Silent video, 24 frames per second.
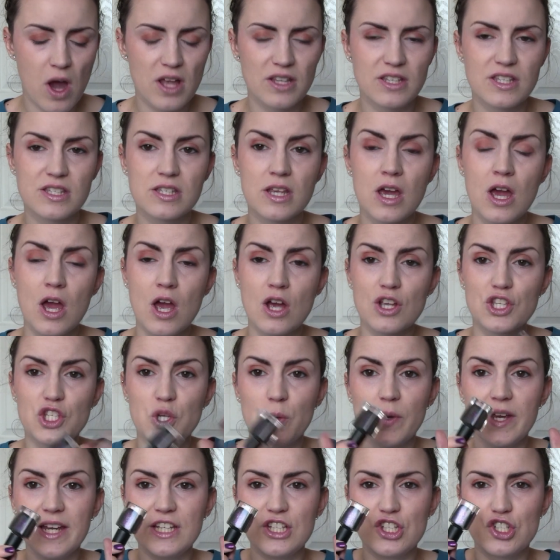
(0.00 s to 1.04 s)
ones
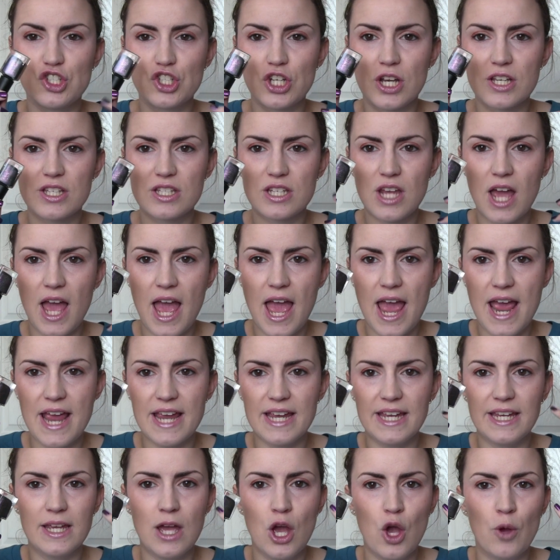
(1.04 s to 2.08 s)
so it is just
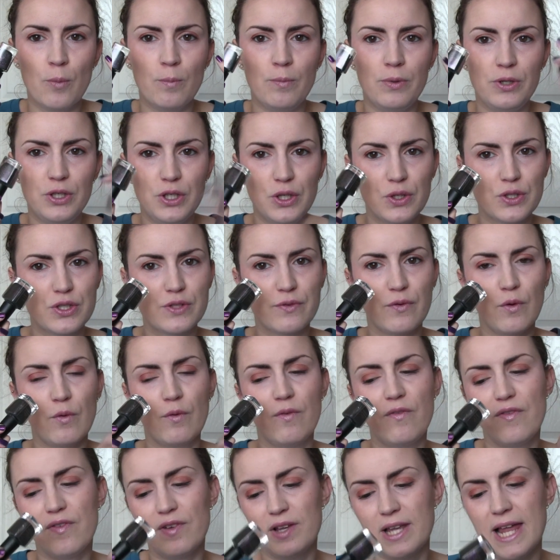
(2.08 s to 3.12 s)
a
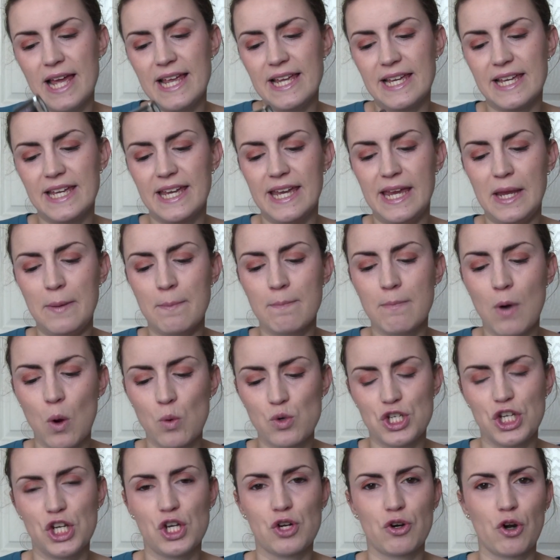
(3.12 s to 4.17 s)
beautiful flaky
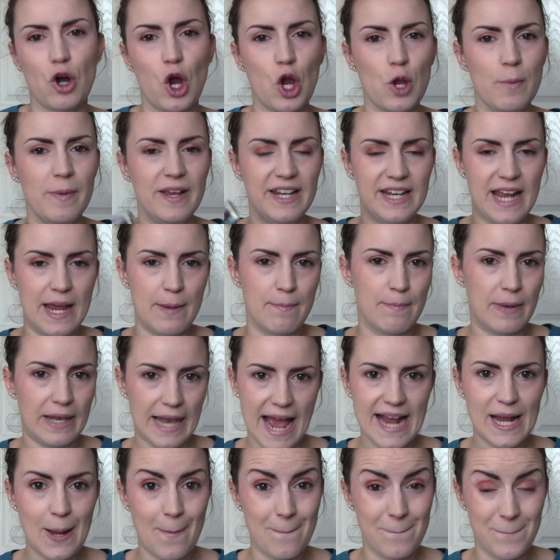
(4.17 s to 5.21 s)
multi-chrome in a
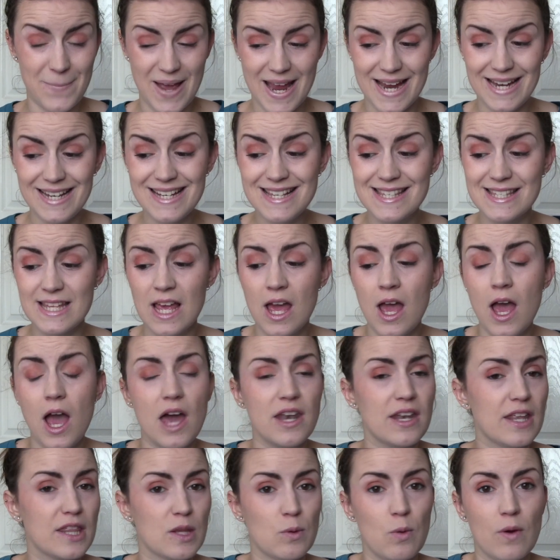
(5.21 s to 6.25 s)
black base
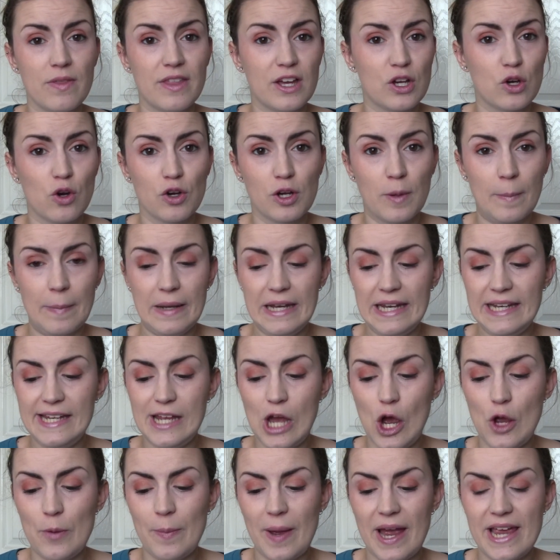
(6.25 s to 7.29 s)
another one that got
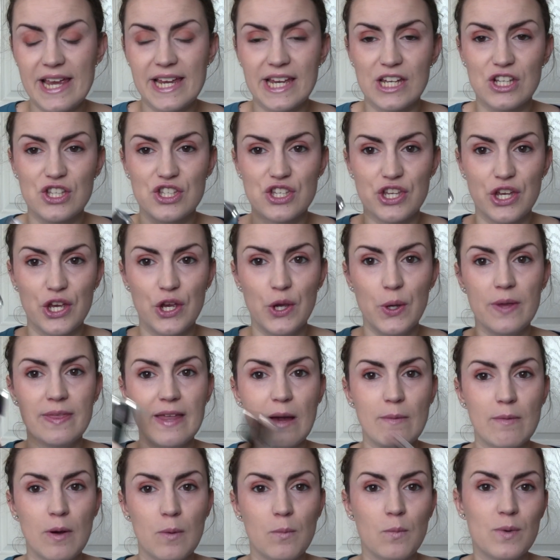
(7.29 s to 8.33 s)
completely opaque into
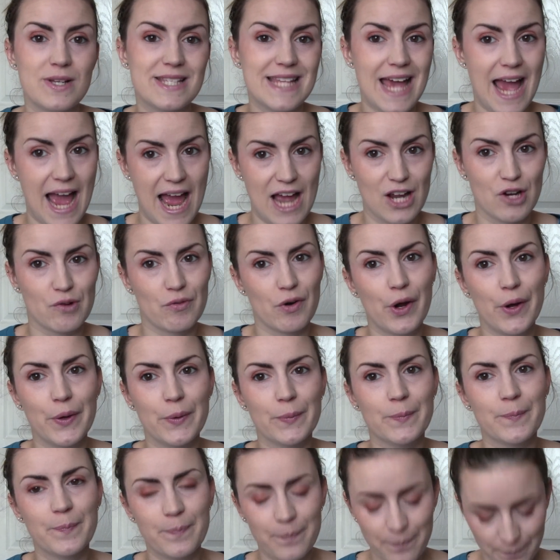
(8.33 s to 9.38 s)
and that one was
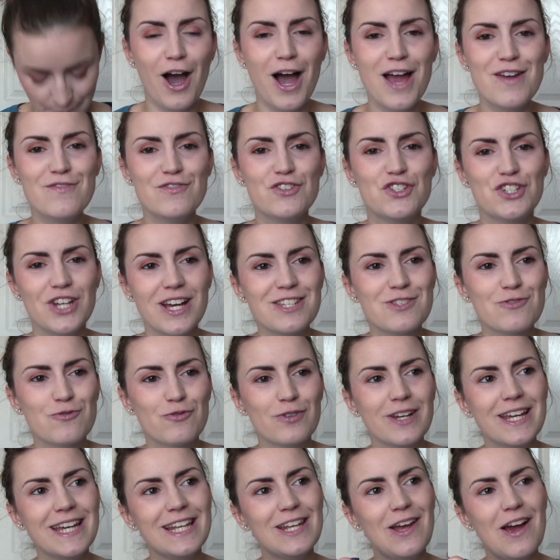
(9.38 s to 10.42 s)
aggro I've
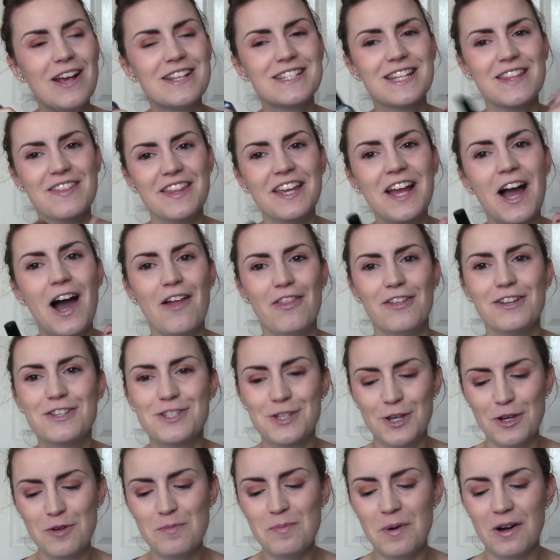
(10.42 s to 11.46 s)
just realised that the other
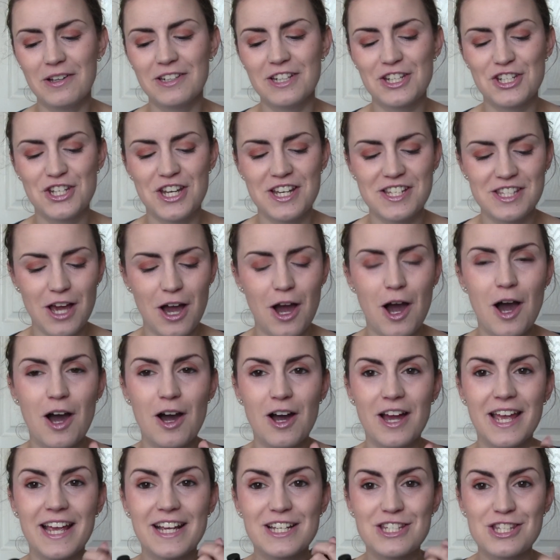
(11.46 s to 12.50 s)
two polishes
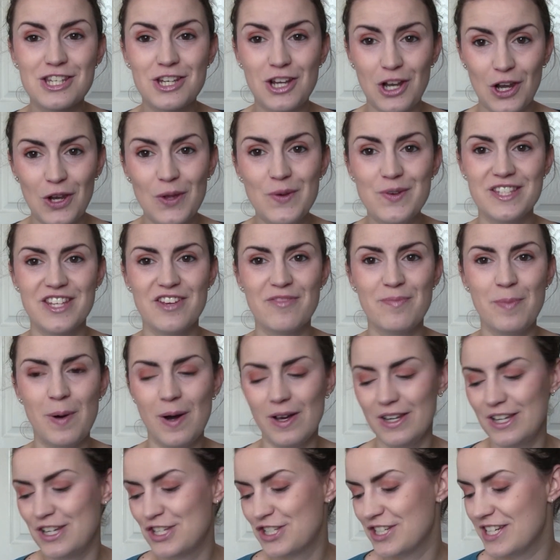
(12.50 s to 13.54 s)
are exclusive
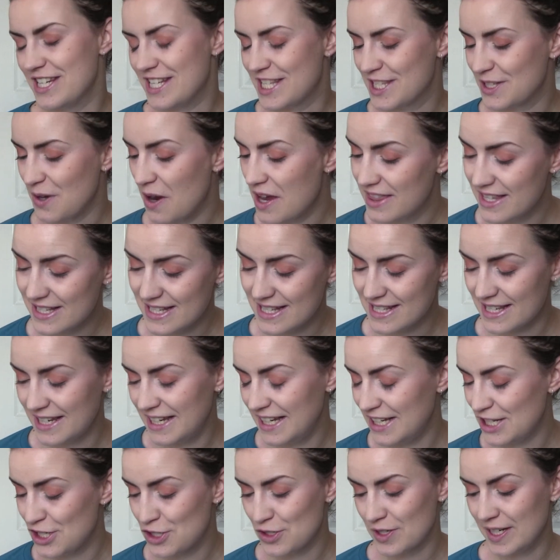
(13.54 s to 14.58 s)
polishes so this has
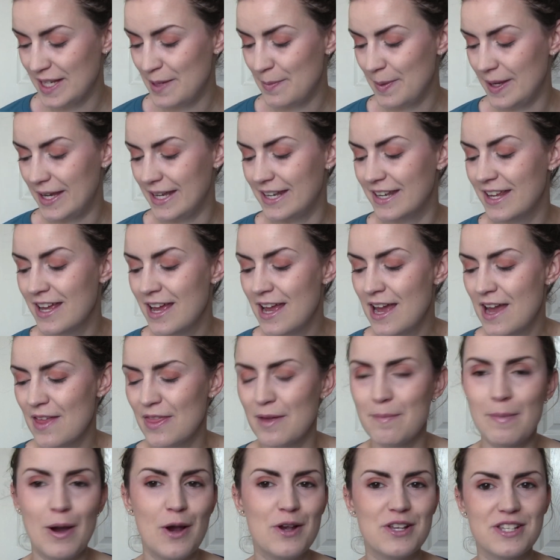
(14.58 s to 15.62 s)
literally been
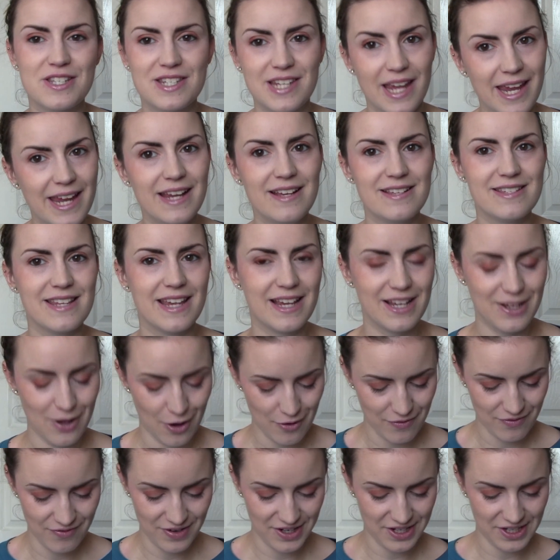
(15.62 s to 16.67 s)
the most teasing
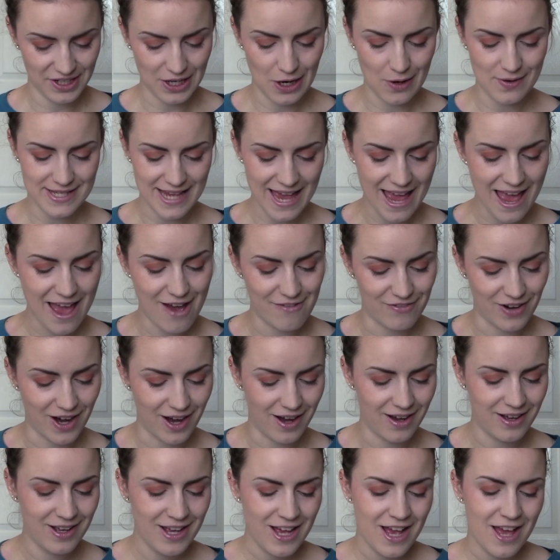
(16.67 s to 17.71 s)
of videos
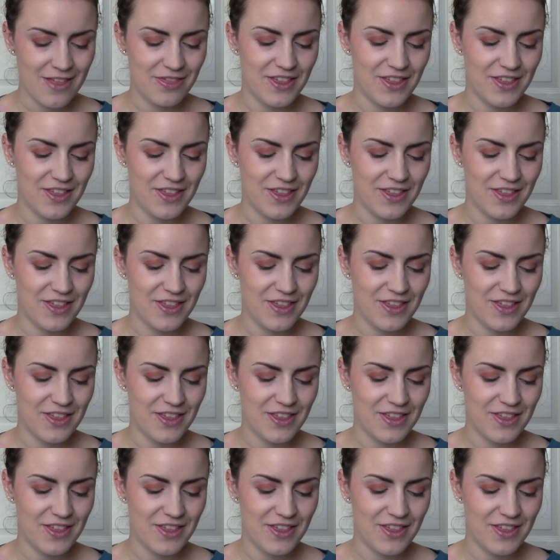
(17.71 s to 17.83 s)
ever.